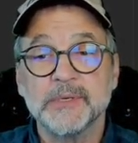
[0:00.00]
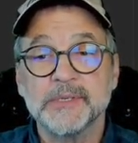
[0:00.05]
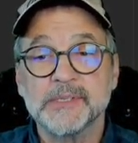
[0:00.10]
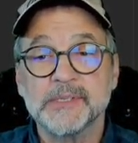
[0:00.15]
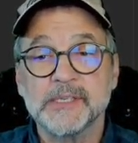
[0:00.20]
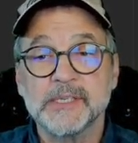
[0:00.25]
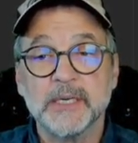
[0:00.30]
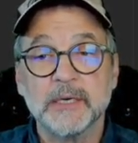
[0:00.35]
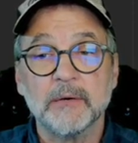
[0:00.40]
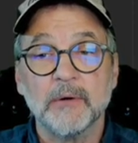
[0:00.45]

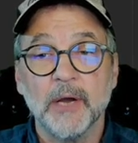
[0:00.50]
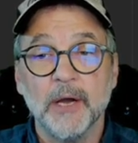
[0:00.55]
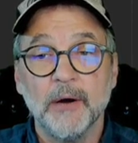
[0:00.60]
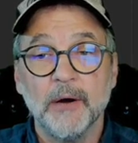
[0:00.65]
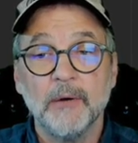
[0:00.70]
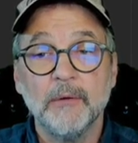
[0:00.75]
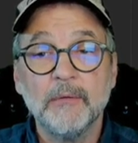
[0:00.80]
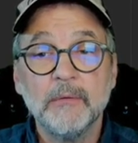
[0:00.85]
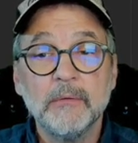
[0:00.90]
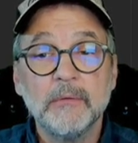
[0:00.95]

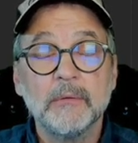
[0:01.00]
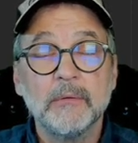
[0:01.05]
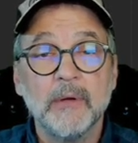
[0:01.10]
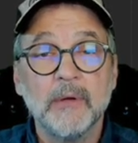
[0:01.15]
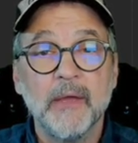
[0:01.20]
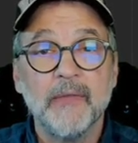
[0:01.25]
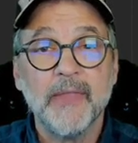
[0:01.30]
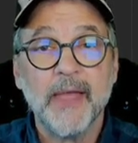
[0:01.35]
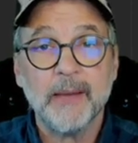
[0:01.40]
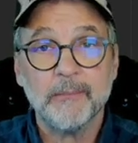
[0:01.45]
0,
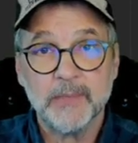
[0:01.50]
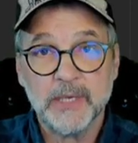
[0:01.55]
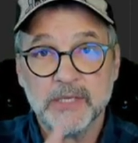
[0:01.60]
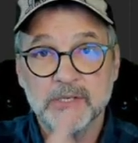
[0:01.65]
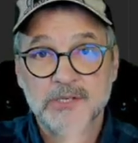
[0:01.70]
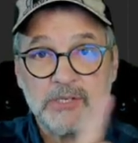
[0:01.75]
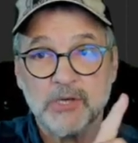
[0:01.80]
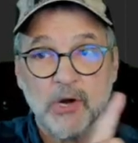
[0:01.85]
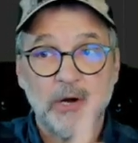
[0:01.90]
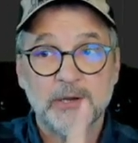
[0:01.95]
and that means
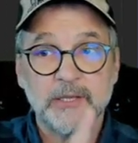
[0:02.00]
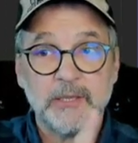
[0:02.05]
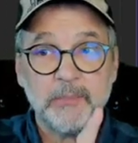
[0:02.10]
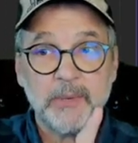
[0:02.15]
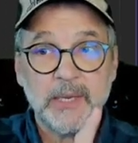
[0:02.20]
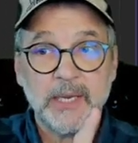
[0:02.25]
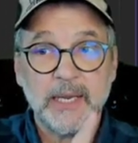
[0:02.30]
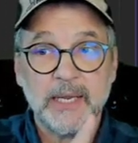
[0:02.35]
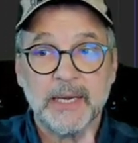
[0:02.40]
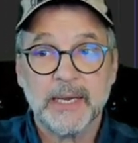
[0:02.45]
start at the
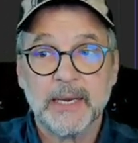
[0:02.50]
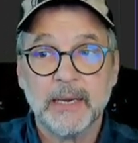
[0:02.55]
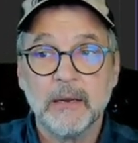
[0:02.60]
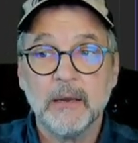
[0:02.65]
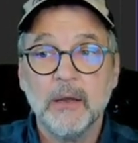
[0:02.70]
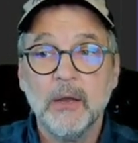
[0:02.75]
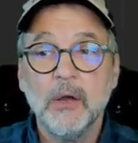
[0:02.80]
beginning.